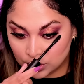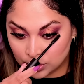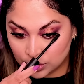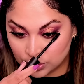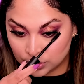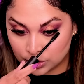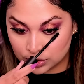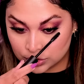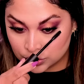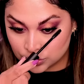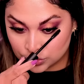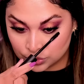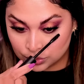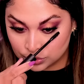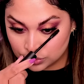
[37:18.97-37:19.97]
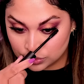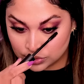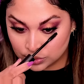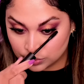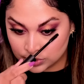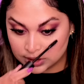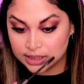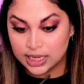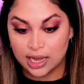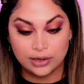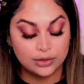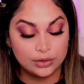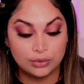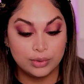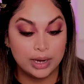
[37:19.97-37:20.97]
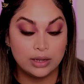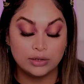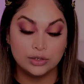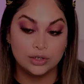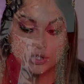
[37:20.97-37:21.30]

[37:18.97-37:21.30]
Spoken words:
Her shoes were scattered around